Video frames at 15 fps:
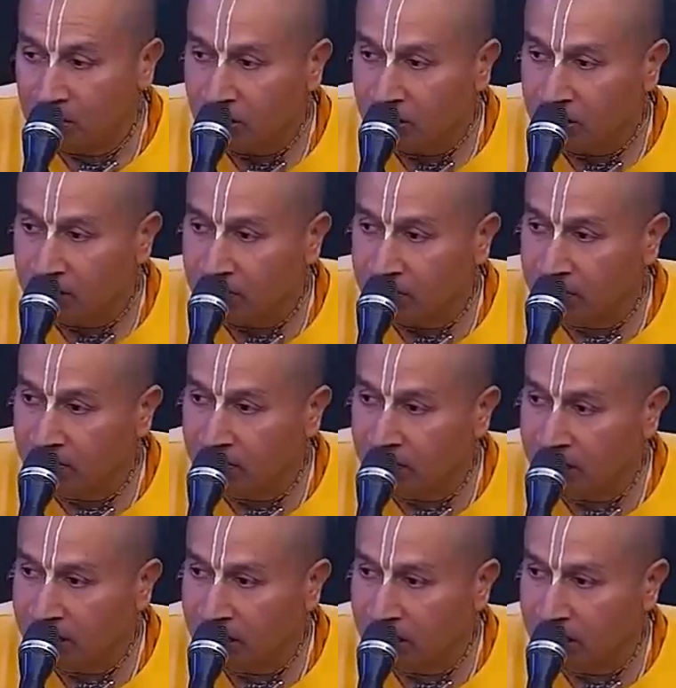kritam
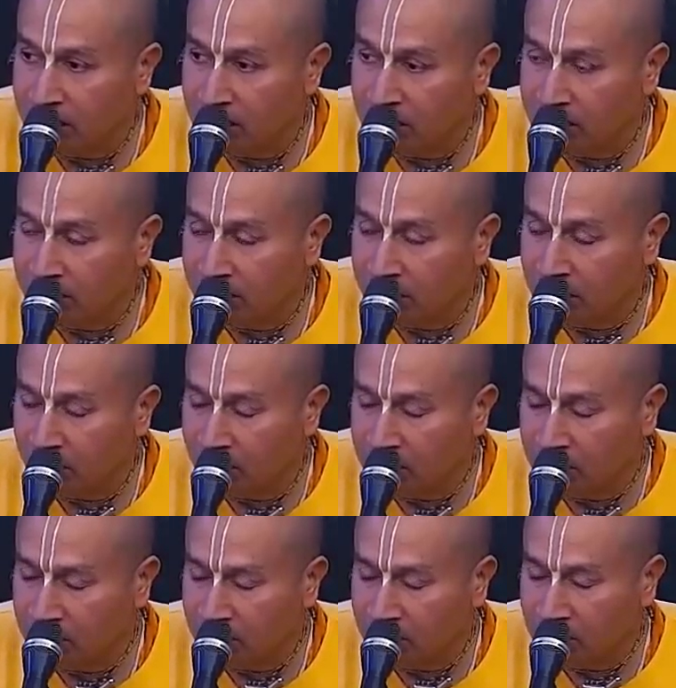mayagam
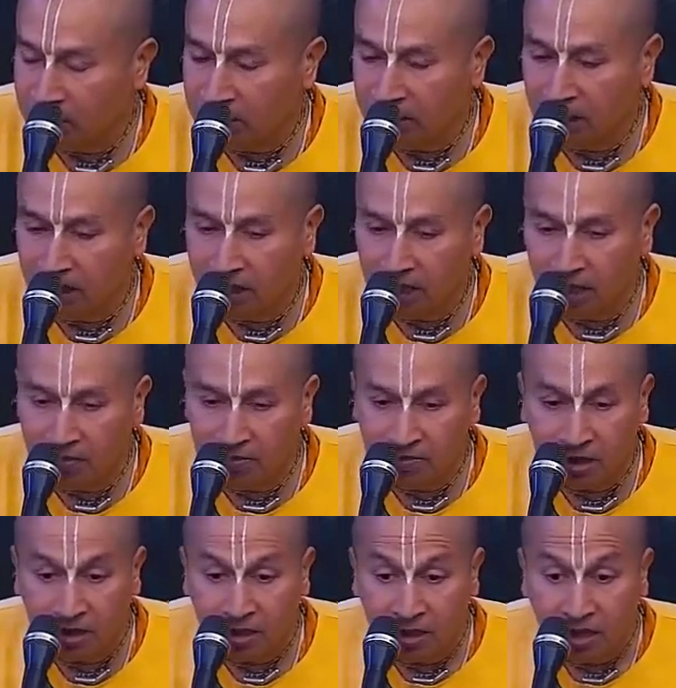bhavata
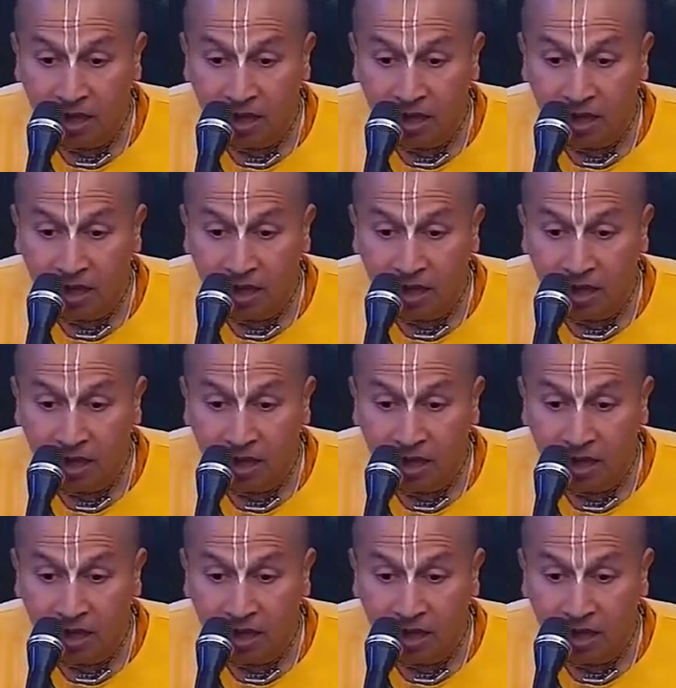priyanam.